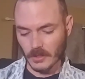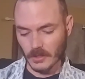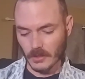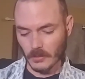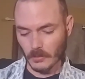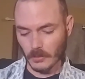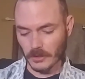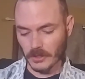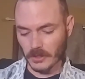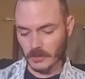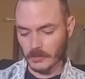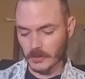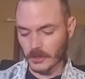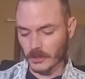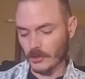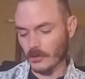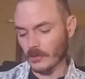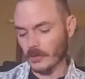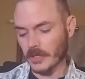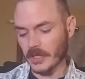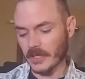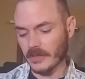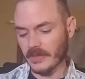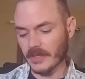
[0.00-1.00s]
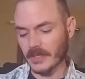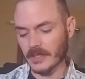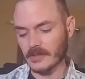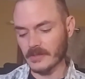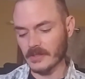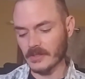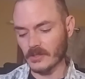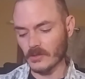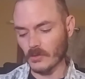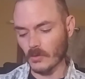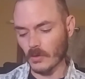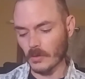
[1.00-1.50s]
What the majority thinks
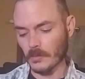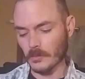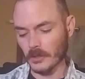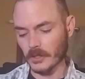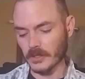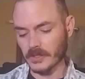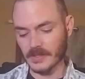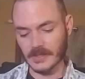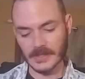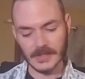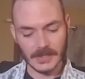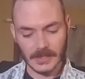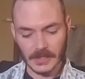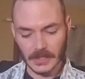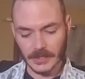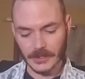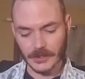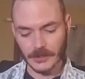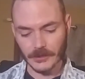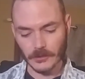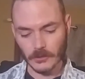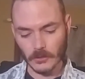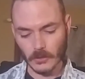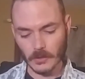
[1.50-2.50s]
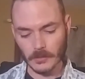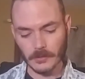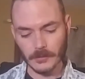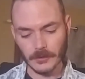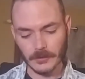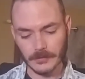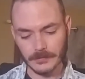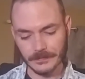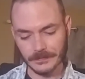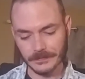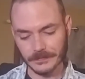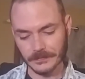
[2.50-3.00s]
is normal is declared normal.
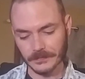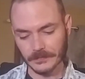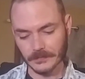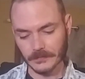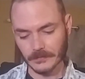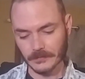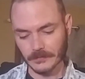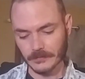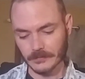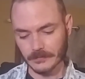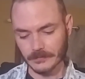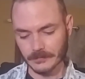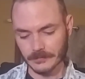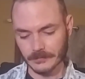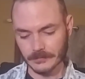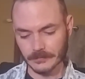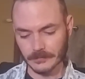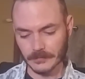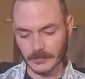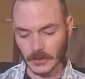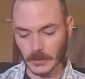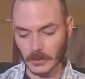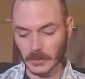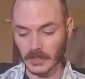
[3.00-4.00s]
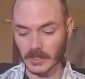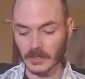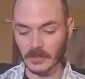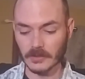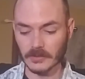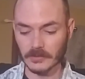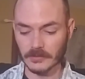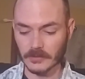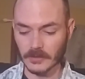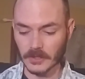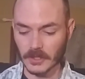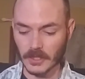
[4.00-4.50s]
Well,
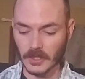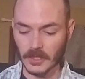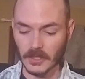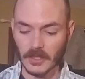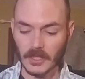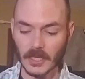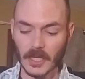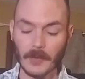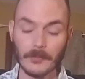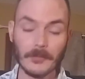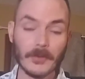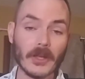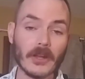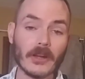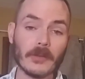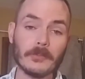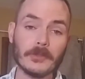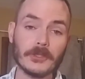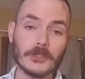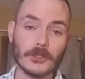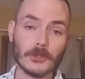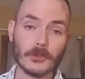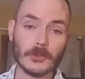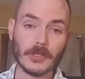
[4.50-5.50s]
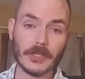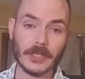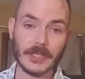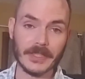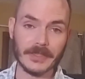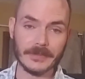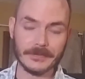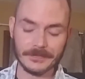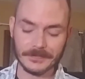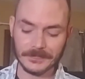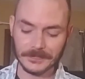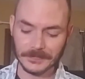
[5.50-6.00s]
I'm not a majority.